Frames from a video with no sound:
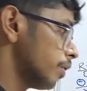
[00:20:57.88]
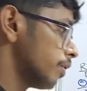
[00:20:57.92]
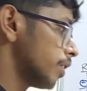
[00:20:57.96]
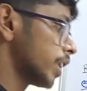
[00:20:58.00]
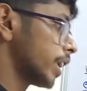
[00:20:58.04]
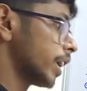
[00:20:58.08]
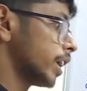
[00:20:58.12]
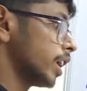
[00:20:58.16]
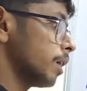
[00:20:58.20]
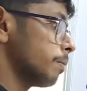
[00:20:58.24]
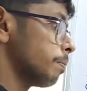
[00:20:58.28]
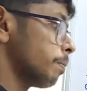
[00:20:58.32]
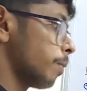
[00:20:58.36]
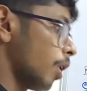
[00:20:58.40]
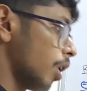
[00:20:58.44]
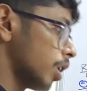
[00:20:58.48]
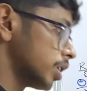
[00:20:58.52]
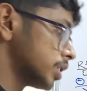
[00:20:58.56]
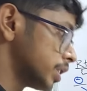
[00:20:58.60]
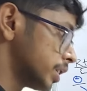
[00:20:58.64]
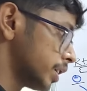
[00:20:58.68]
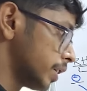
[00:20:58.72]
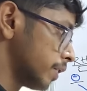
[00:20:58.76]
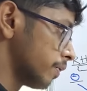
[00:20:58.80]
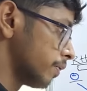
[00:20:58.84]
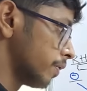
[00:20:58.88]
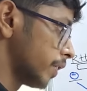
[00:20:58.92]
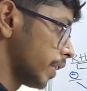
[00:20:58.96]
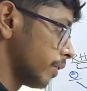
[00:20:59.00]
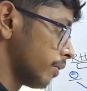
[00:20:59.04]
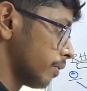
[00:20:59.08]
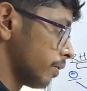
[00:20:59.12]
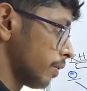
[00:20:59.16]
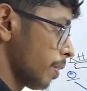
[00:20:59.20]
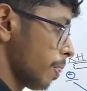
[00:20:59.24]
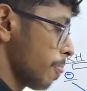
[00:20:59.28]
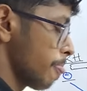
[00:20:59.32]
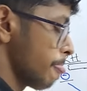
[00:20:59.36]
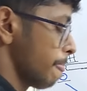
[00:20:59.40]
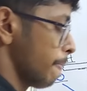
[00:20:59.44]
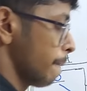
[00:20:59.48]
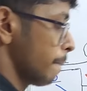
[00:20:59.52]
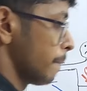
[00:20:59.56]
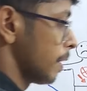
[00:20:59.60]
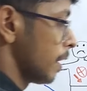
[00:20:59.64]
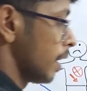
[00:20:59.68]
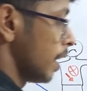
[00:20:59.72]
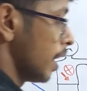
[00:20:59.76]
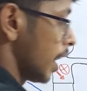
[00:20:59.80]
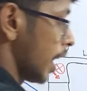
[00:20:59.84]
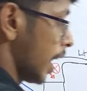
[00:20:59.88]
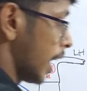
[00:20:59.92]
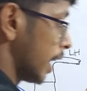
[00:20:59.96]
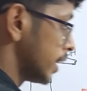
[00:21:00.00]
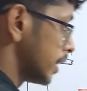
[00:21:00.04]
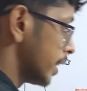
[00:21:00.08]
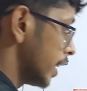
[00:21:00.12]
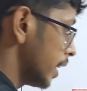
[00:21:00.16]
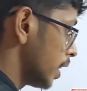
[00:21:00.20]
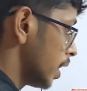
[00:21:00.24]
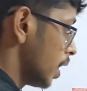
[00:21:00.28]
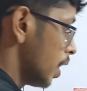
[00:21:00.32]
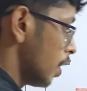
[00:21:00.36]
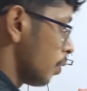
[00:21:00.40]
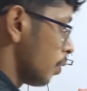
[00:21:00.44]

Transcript: will get a positive wave. And then